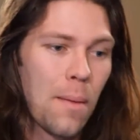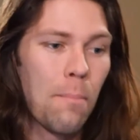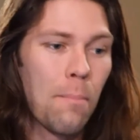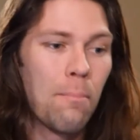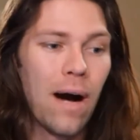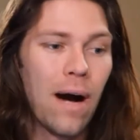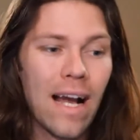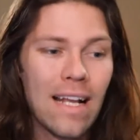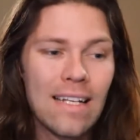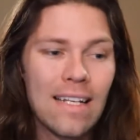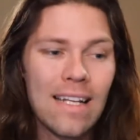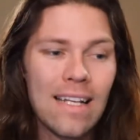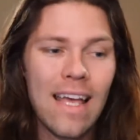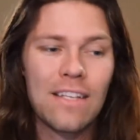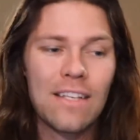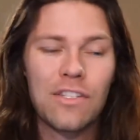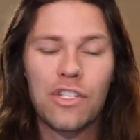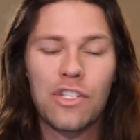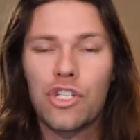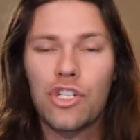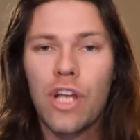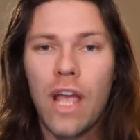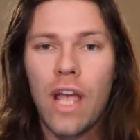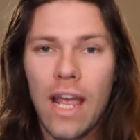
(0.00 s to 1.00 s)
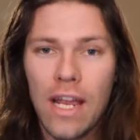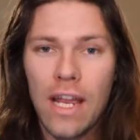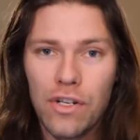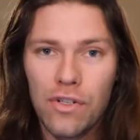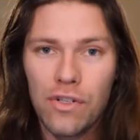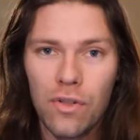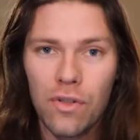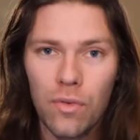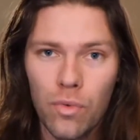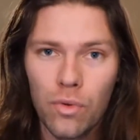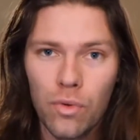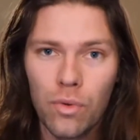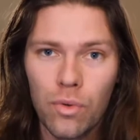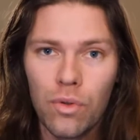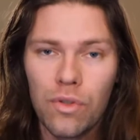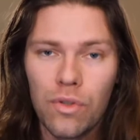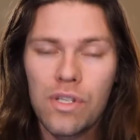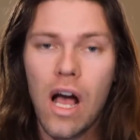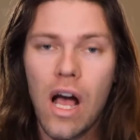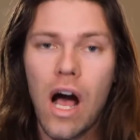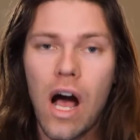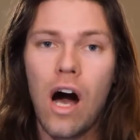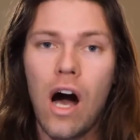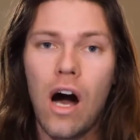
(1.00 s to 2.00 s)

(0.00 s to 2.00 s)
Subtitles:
Biden has changed the rules